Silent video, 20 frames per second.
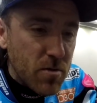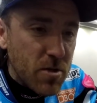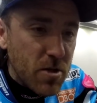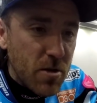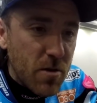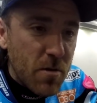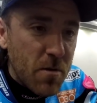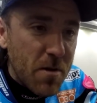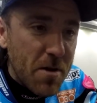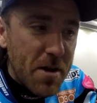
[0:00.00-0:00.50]

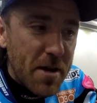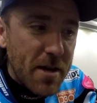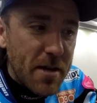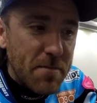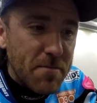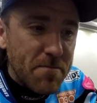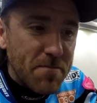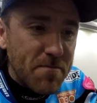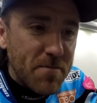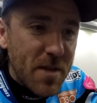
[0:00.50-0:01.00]
So
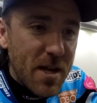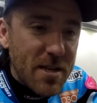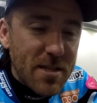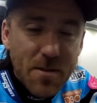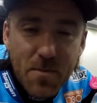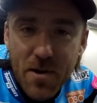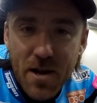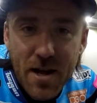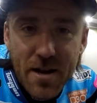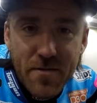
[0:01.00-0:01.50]
that's
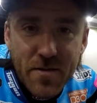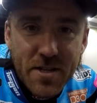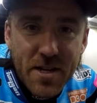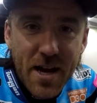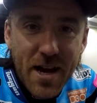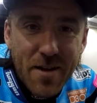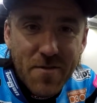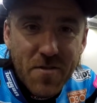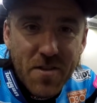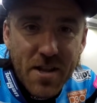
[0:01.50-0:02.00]
the plan of
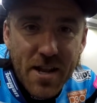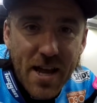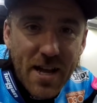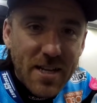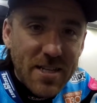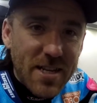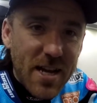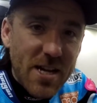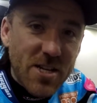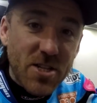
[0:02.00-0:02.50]
attack for the
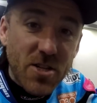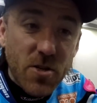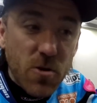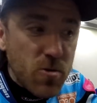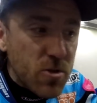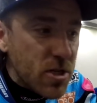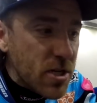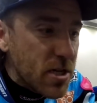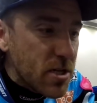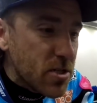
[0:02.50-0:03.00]
next session. No
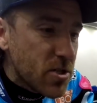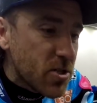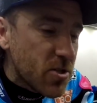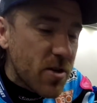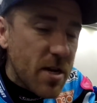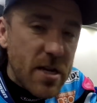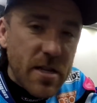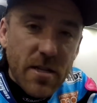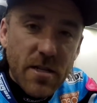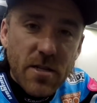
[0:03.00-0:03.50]
changes or
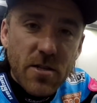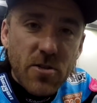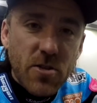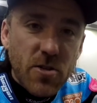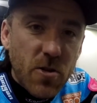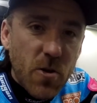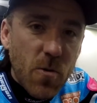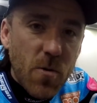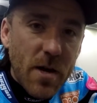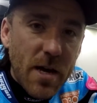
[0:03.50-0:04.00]
anything,
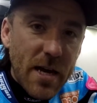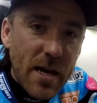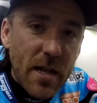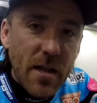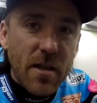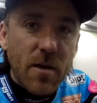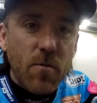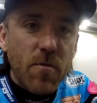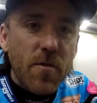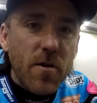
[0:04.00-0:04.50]
just go again. I
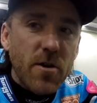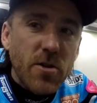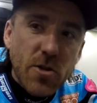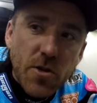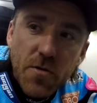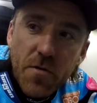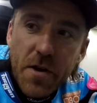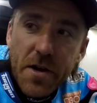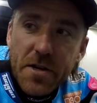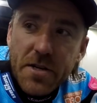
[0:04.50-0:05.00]
think we've got a
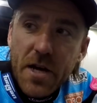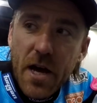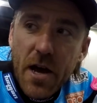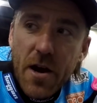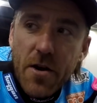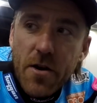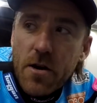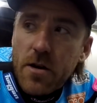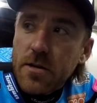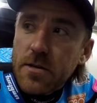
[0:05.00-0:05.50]
new rear
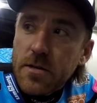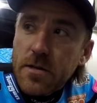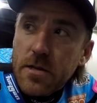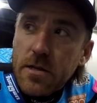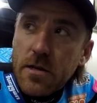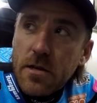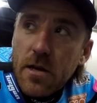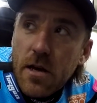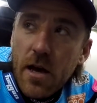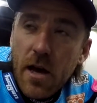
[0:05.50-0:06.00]
tyre,
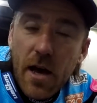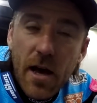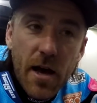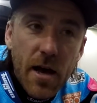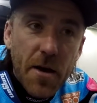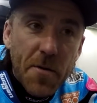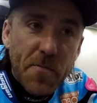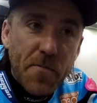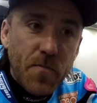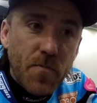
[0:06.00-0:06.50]

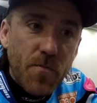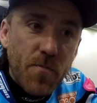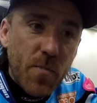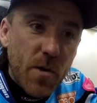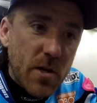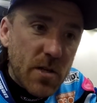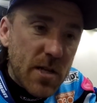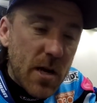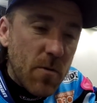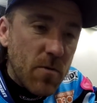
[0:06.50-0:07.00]

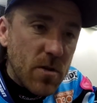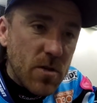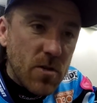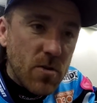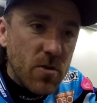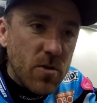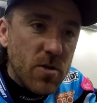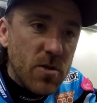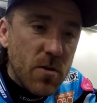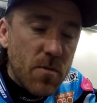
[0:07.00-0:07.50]
because that one's
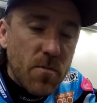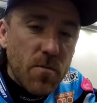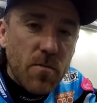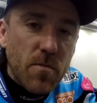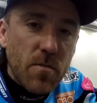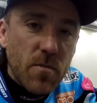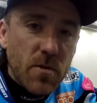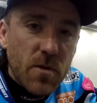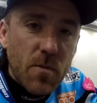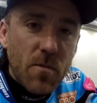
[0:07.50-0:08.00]
done some
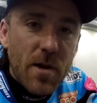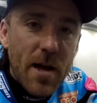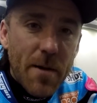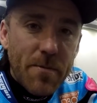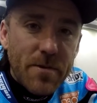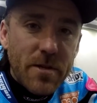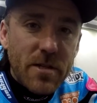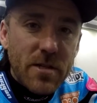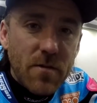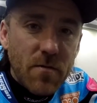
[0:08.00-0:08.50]

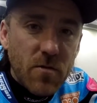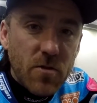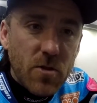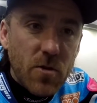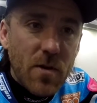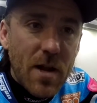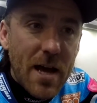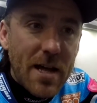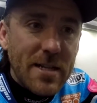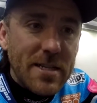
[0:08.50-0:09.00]
laps at
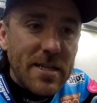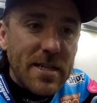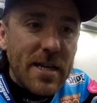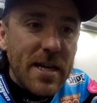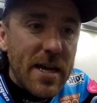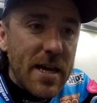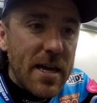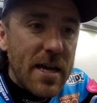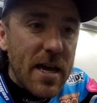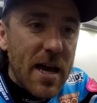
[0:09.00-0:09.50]
Silverstone and
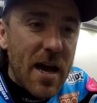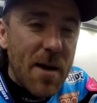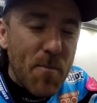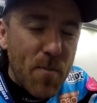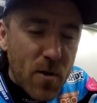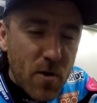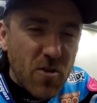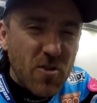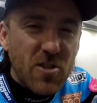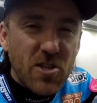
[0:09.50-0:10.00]
today, and
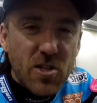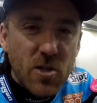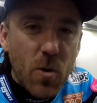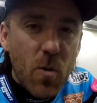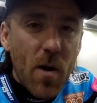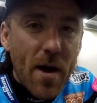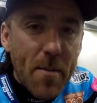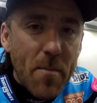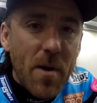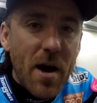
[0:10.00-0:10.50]
plus it's
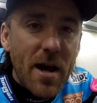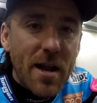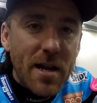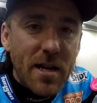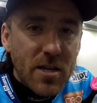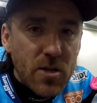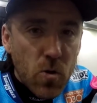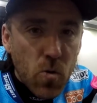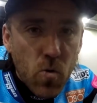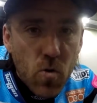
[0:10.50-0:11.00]
quite badly
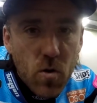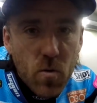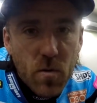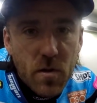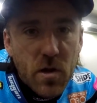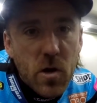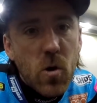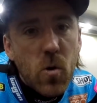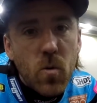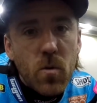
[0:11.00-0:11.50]
tore
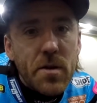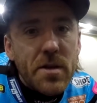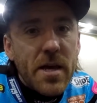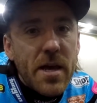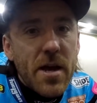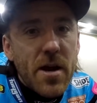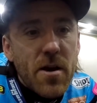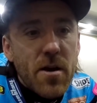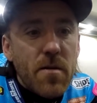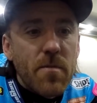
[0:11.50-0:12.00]
with cold
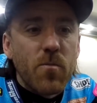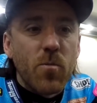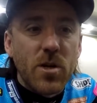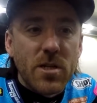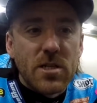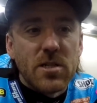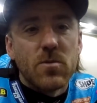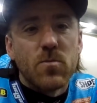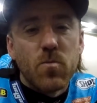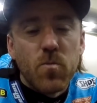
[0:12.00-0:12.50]
tear,
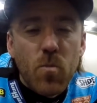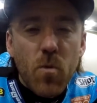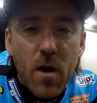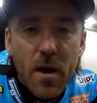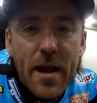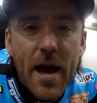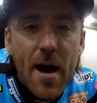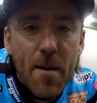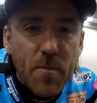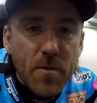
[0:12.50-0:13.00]
which is what
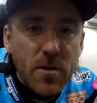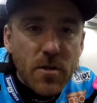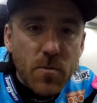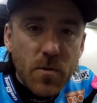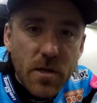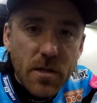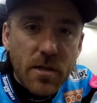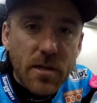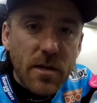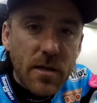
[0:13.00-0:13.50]
happens
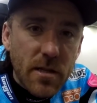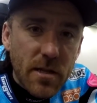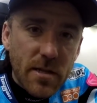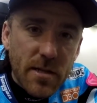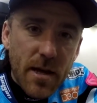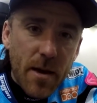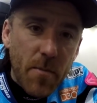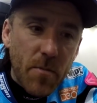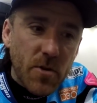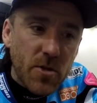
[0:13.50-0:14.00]
when the
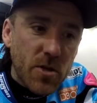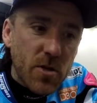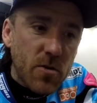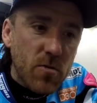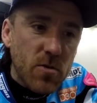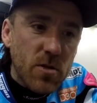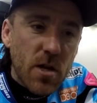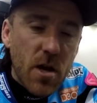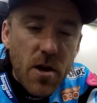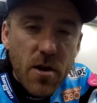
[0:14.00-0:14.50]
temperature
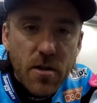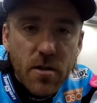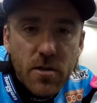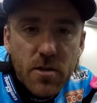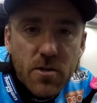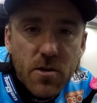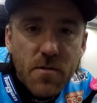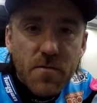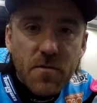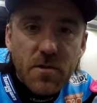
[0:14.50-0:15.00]
goes down and the
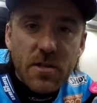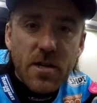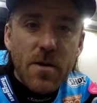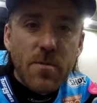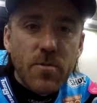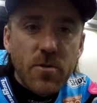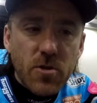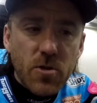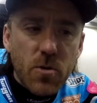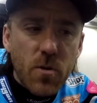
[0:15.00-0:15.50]
surface
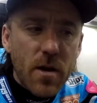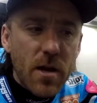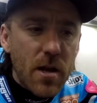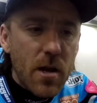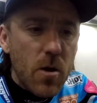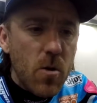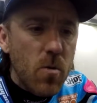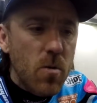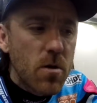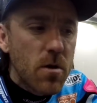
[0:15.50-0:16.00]
temperature is quite low.